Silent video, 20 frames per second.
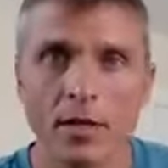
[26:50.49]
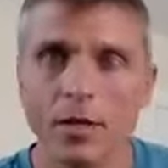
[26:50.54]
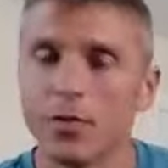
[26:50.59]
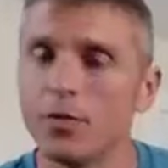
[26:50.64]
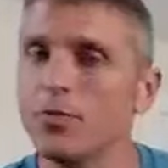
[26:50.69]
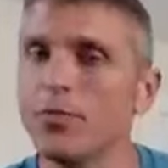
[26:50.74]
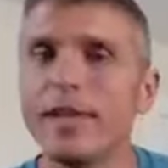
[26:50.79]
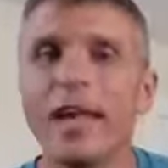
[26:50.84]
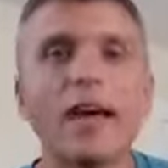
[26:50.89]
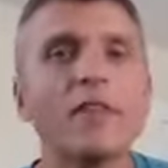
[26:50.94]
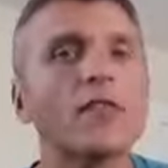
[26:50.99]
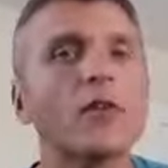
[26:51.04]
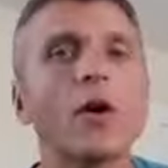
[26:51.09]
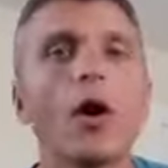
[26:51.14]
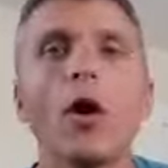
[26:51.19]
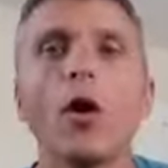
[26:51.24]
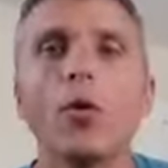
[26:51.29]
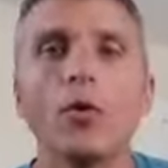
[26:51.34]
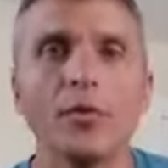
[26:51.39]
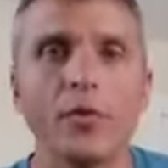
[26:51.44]
You
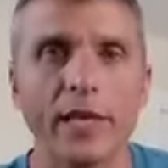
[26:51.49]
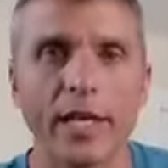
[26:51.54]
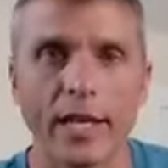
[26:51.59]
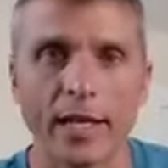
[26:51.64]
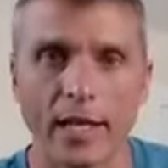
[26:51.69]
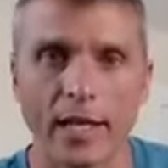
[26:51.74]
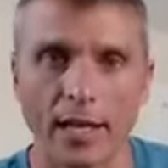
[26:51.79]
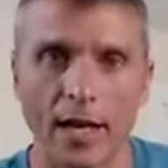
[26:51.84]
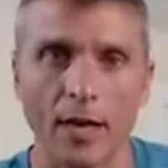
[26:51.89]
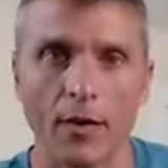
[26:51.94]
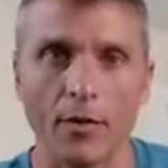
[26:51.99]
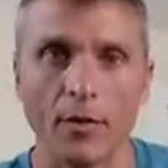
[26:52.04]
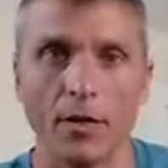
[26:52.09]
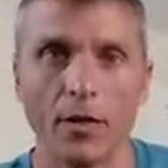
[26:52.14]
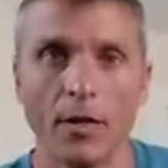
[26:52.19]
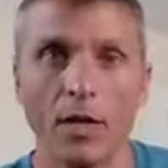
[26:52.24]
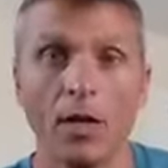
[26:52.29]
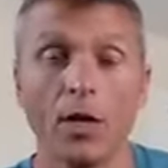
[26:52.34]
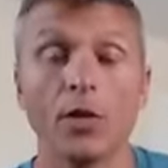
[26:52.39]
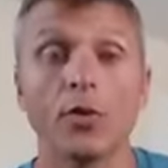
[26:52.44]
never own the account.
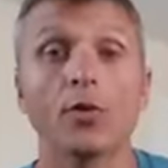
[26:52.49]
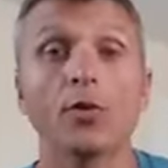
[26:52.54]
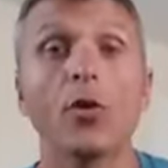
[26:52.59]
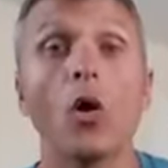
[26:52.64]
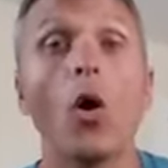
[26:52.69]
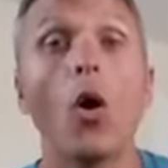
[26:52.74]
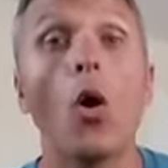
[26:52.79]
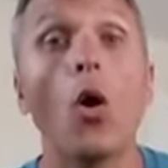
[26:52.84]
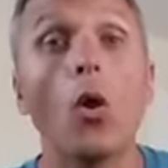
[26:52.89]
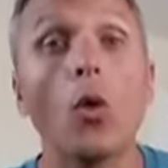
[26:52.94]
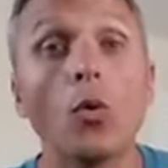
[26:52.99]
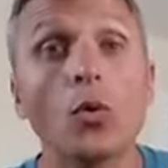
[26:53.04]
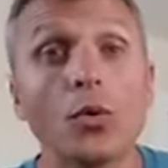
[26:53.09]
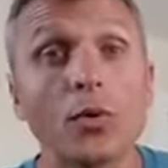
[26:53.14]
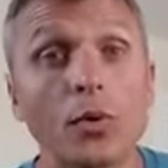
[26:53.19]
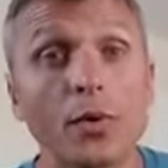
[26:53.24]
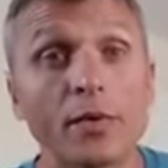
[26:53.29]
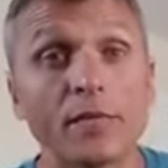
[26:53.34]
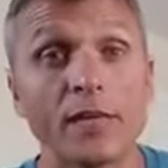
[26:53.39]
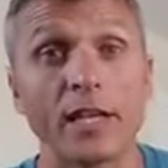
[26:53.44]
You're the
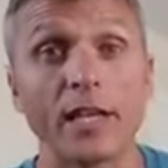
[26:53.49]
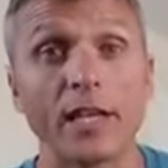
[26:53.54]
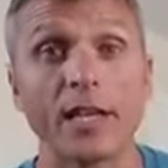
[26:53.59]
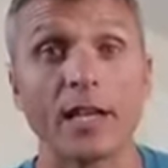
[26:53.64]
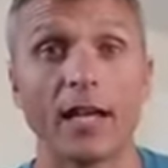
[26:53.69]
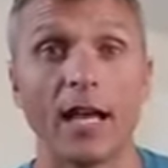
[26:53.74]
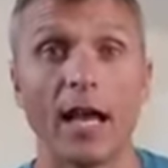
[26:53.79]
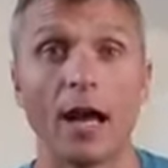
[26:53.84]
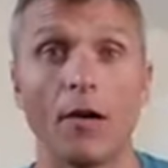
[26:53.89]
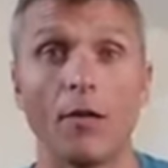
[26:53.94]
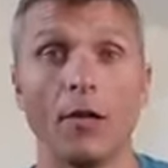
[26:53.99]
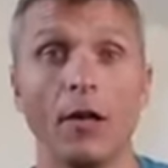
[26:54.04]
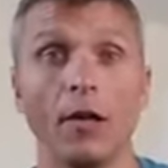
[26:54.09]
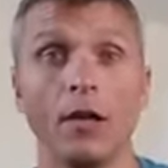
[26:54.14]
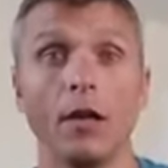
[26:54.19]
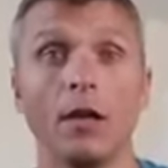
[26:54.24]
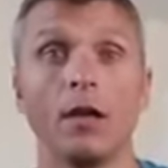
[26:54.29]
holder of the account.